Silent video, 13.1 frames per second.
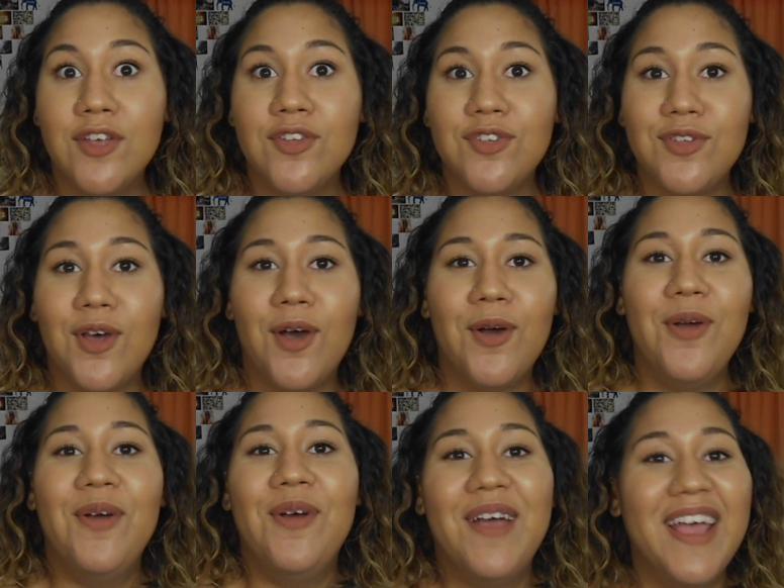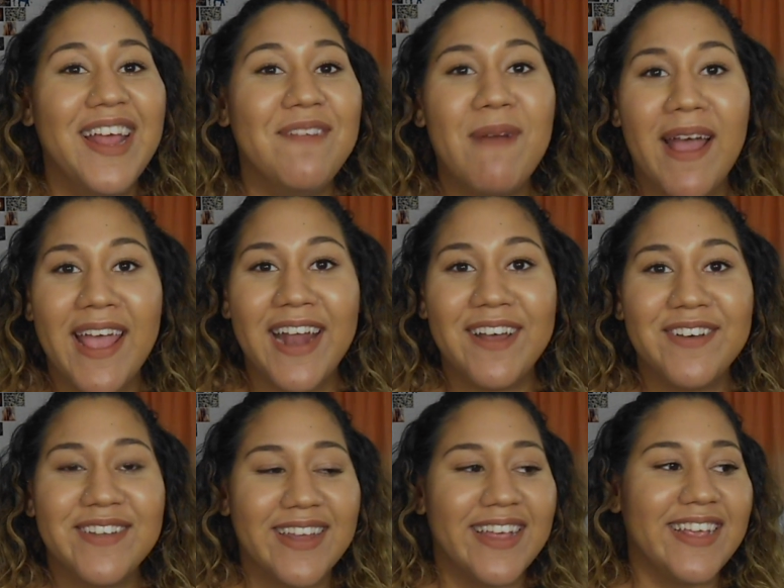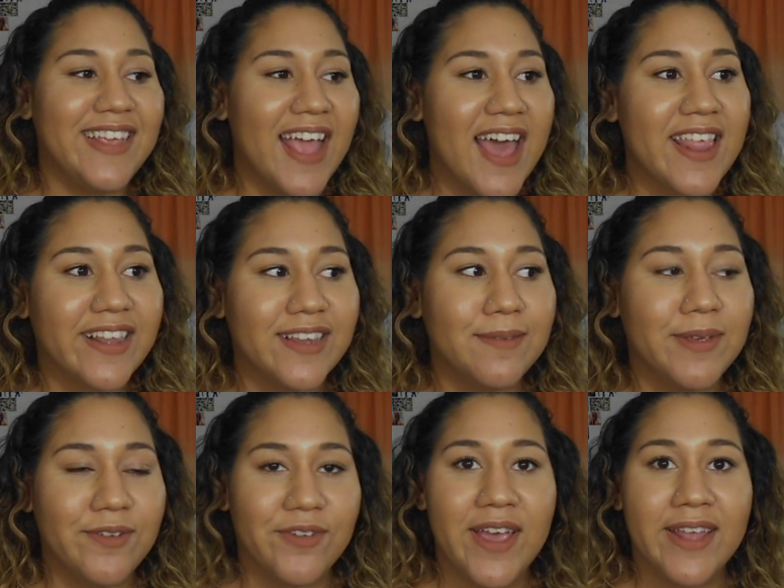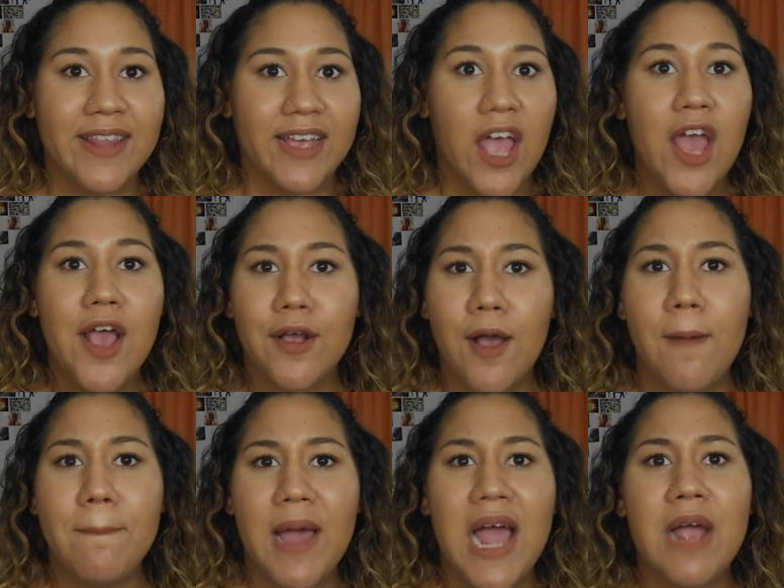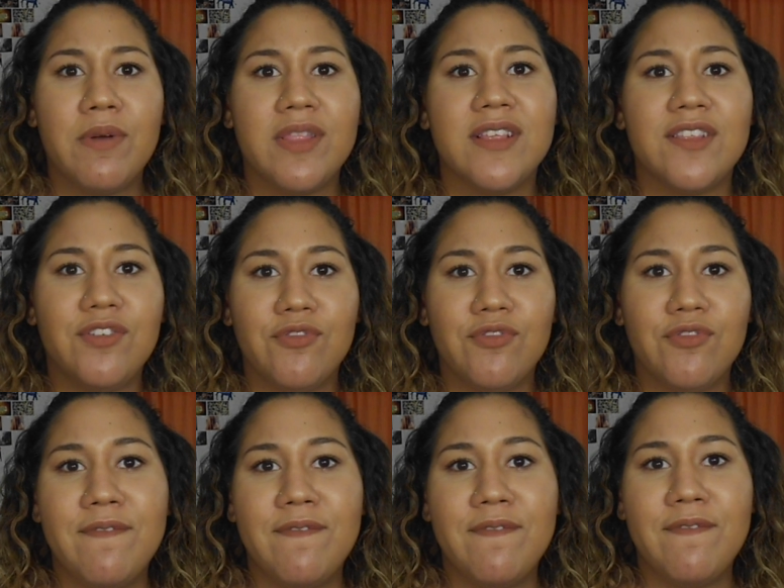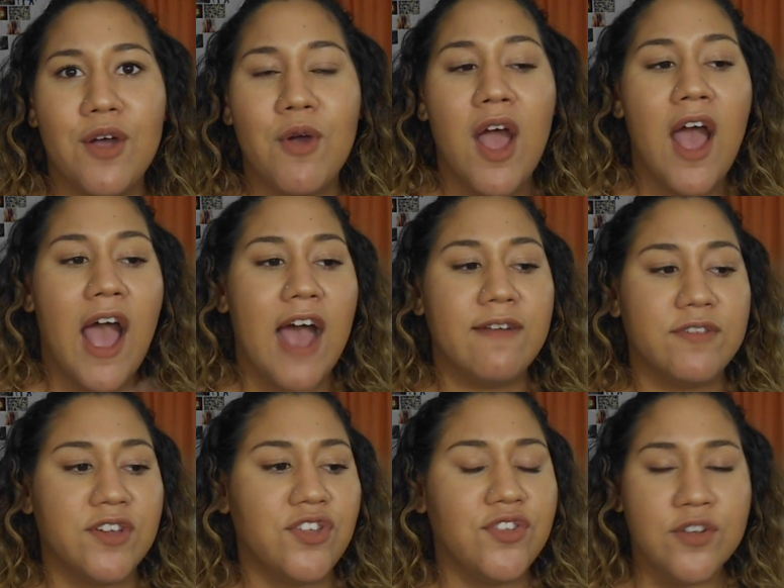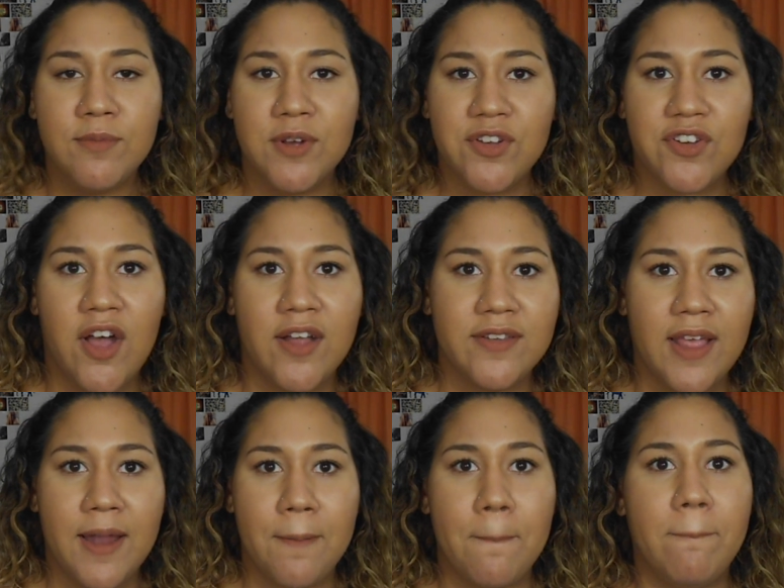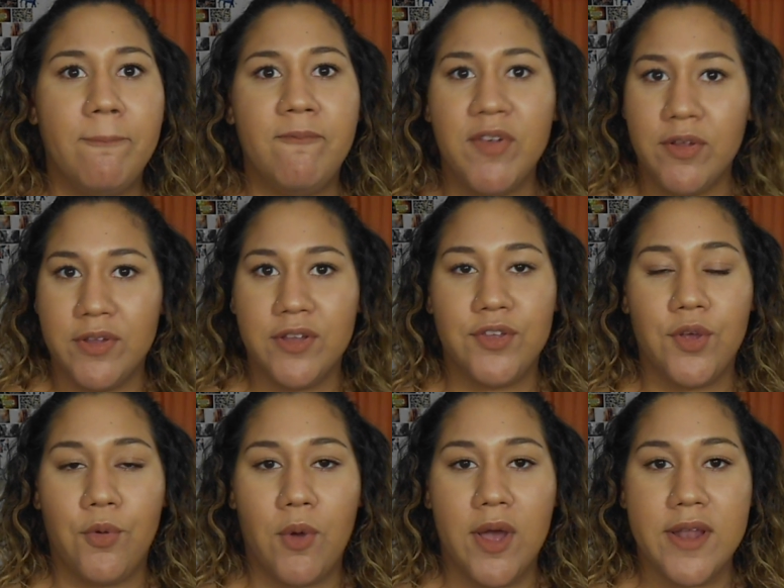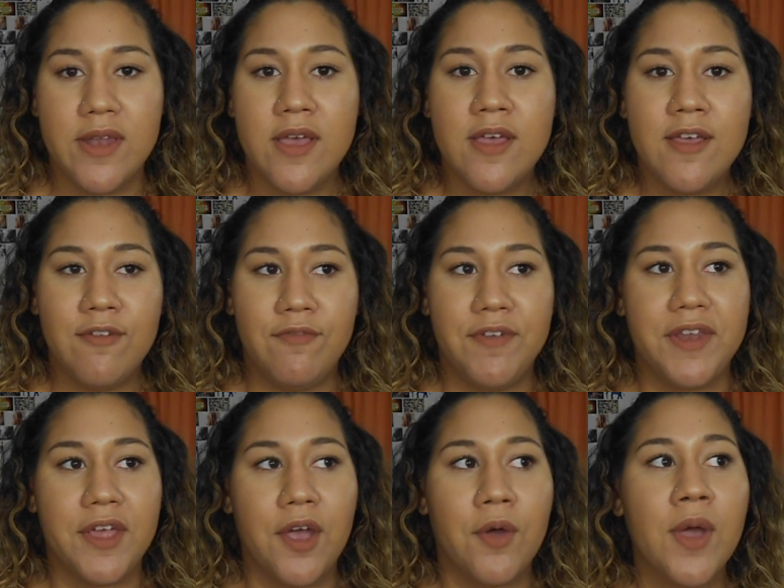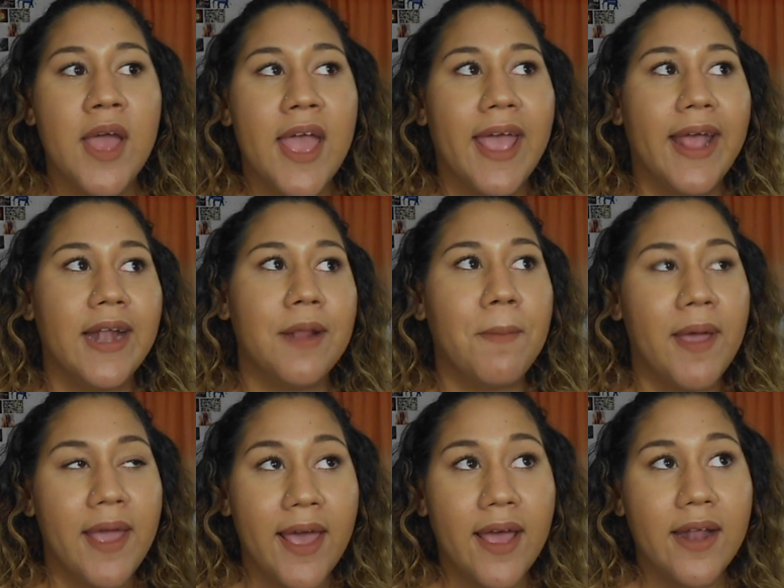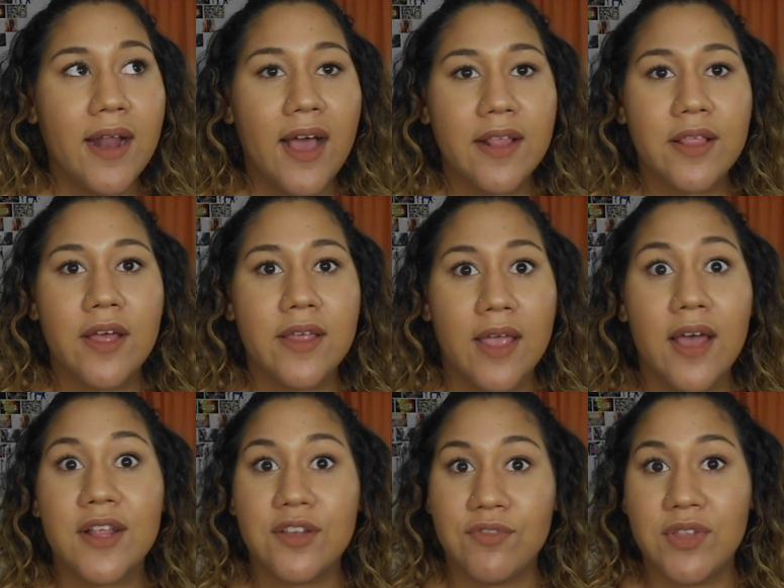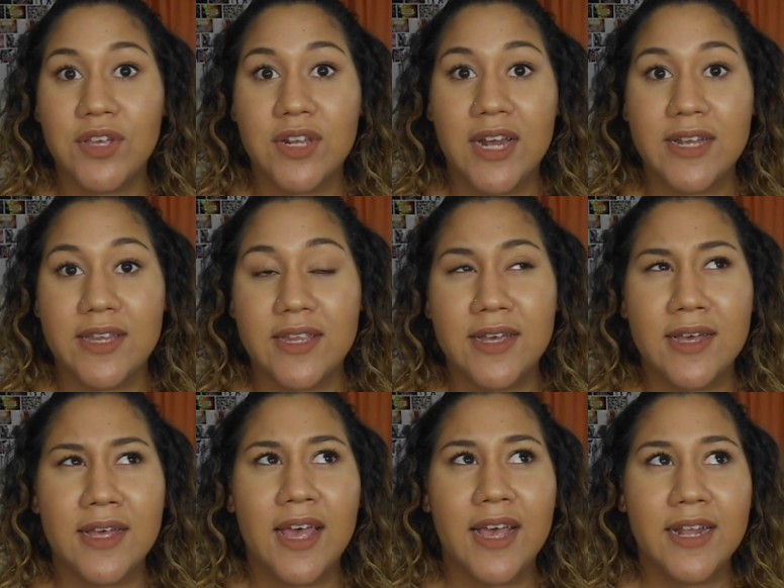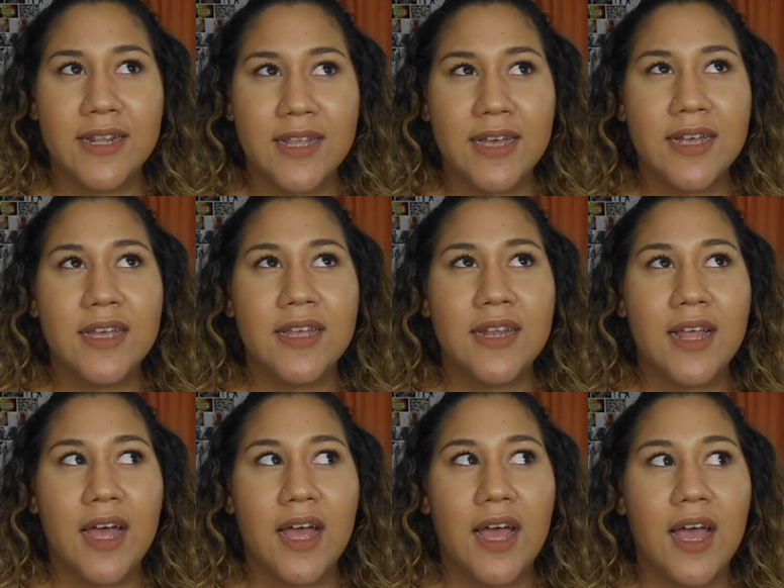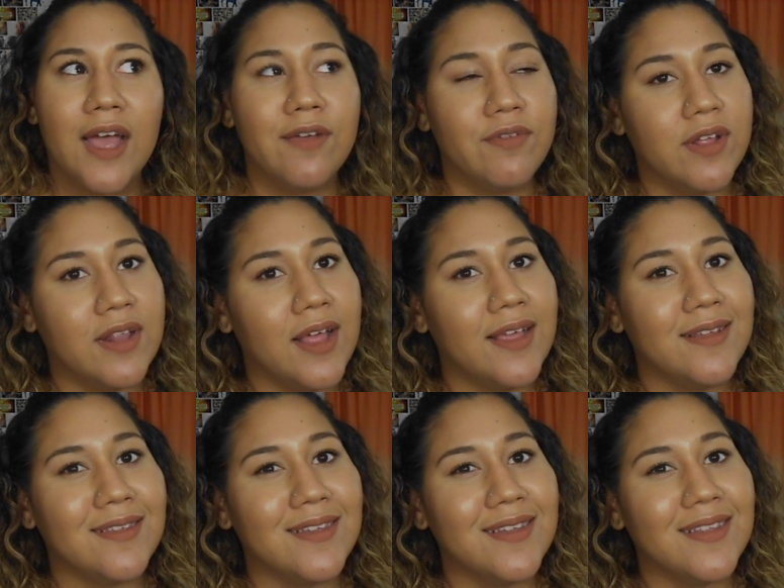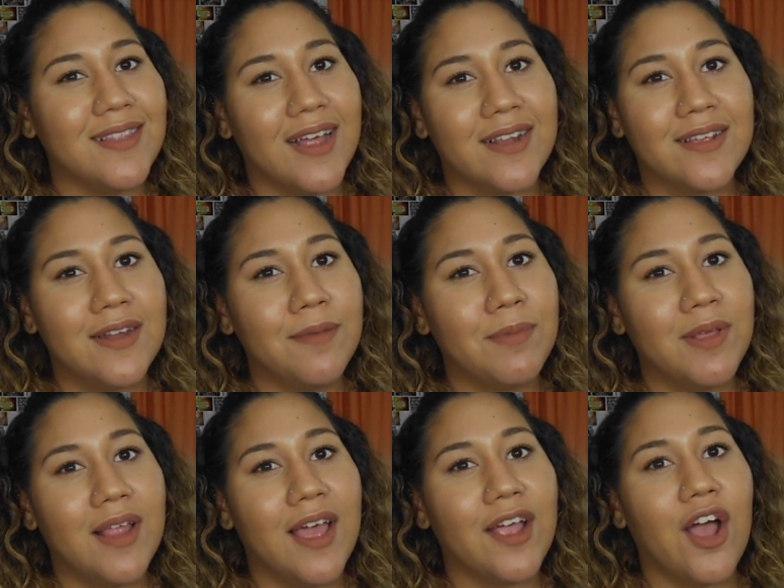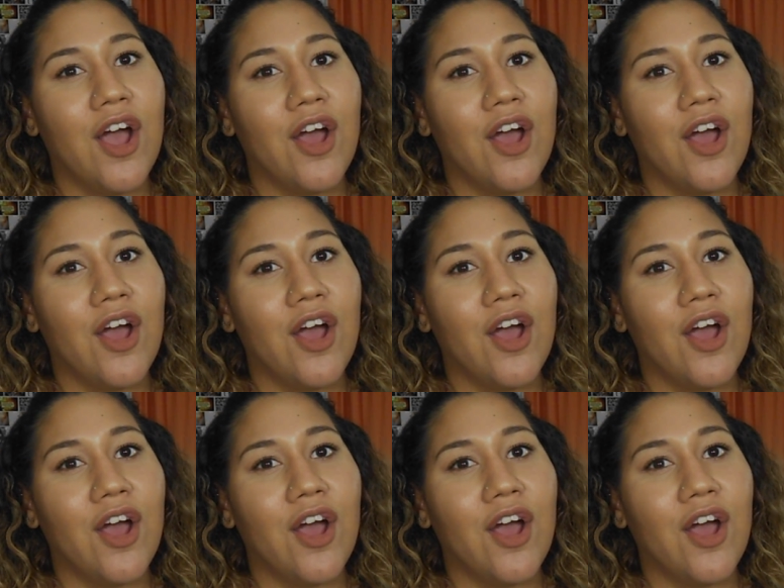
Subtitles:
So in my head I was like, yeah, that's gonna be great, like come back with this great video of just so much content built into one video. And in my head I thought, yeah, that's a really good idea, and then I realized that's gonna be like